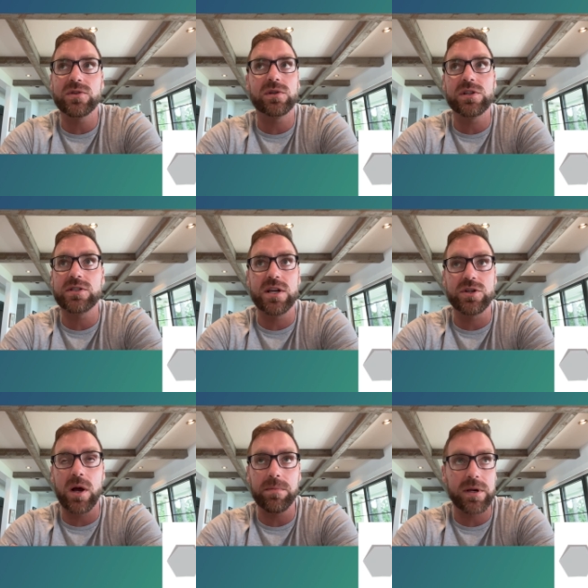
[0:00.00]
of these early
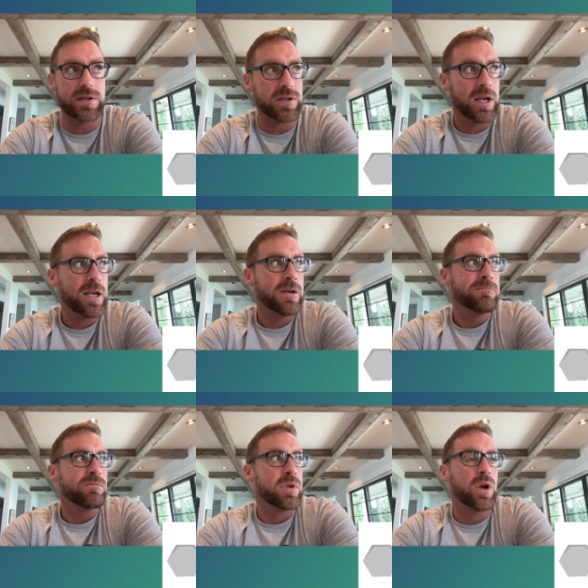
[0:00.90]
stage companies,
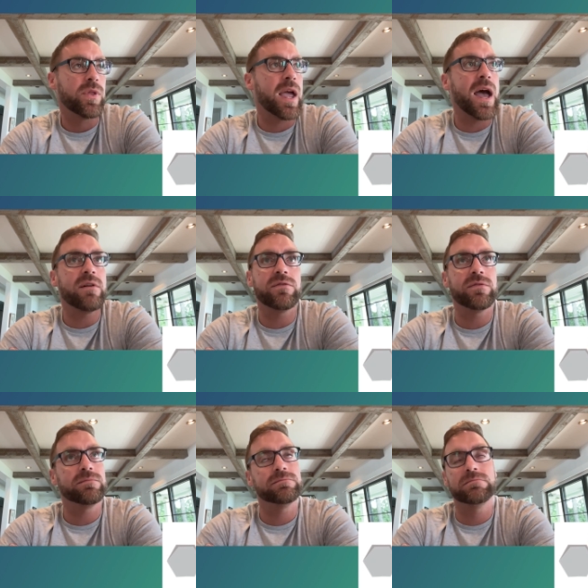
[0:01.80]
they
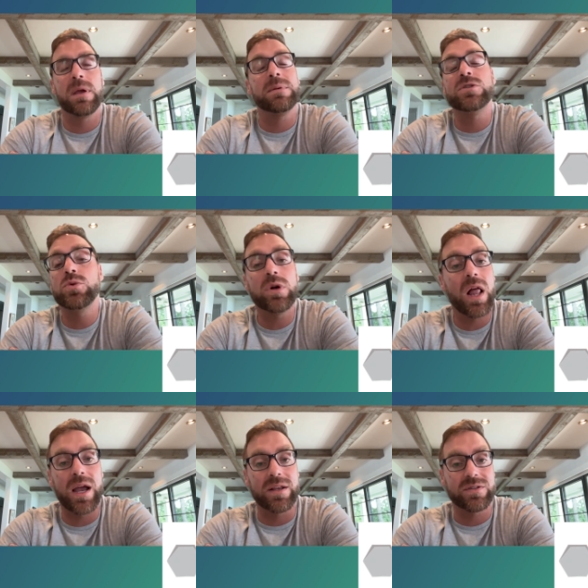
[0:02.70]
have maybe 2
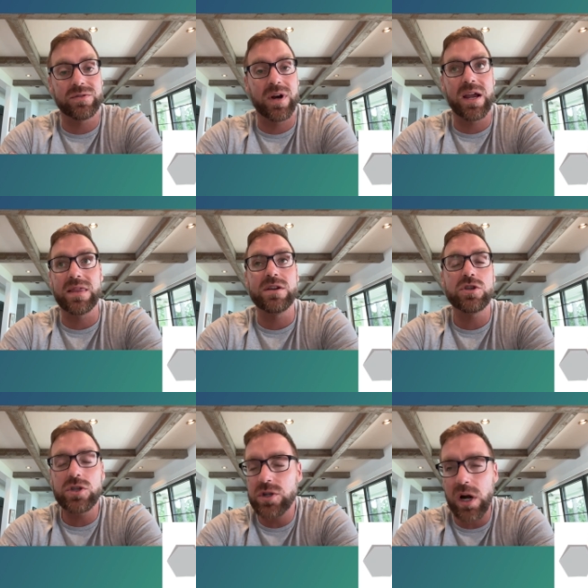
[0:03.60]
clients, right? And
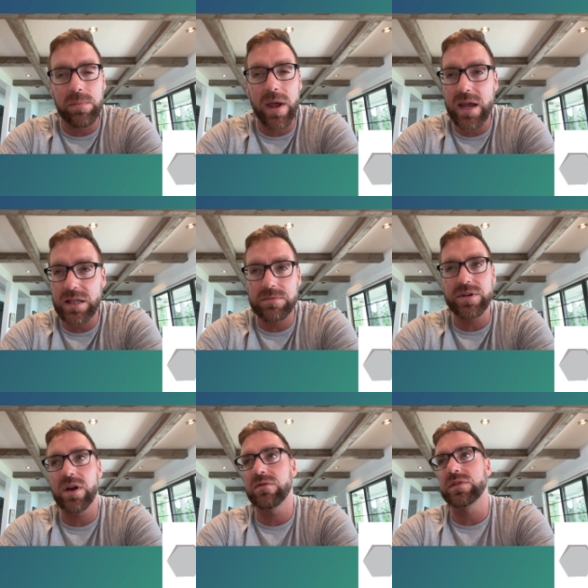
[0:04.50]
they just started paying
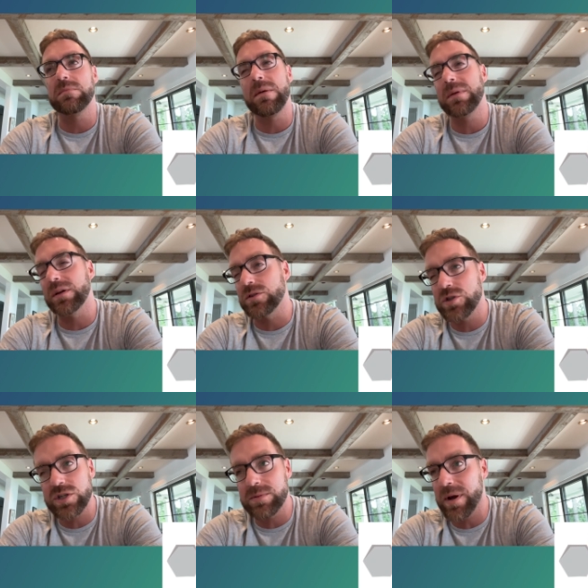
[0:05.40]
themselves, and maybe
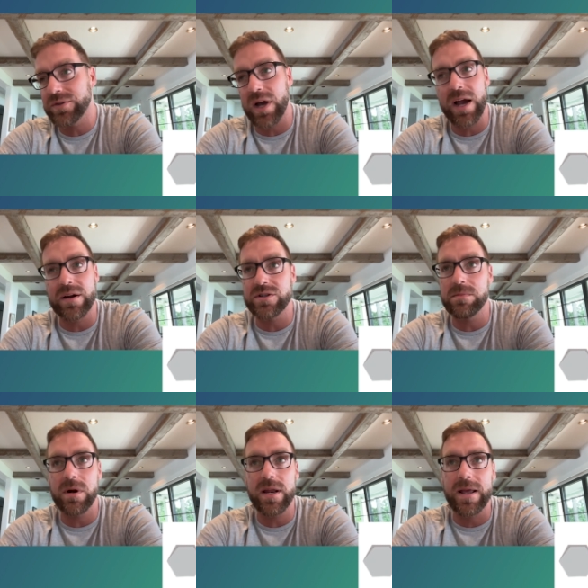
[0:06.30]
they're just about to
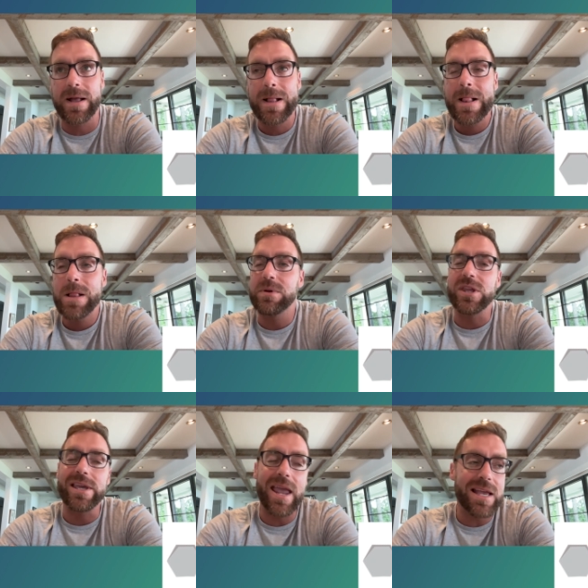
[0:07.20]
hire somebody,
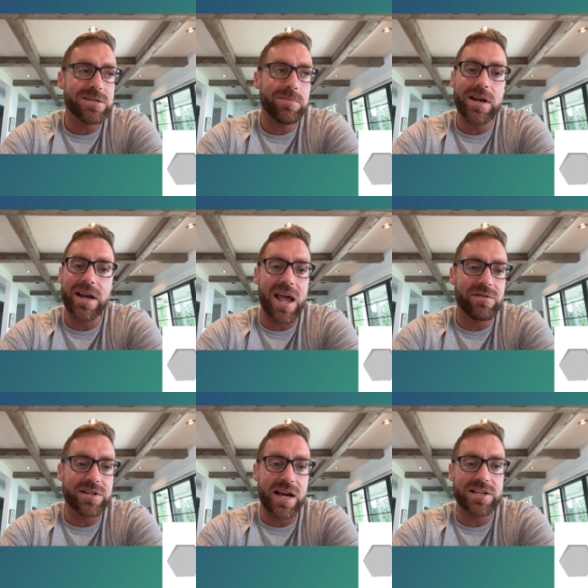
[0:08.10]
but they can't spend in
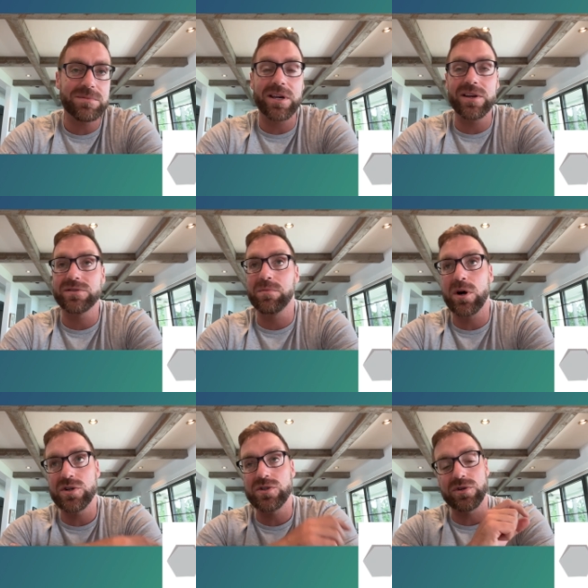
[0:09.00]
advertising because the
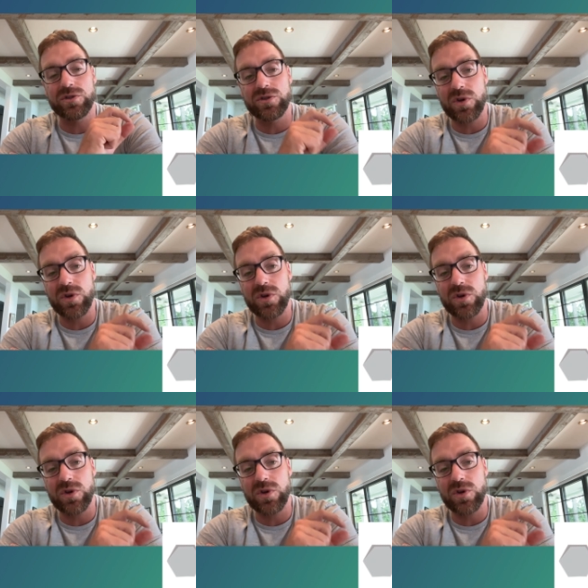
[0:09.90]
margins are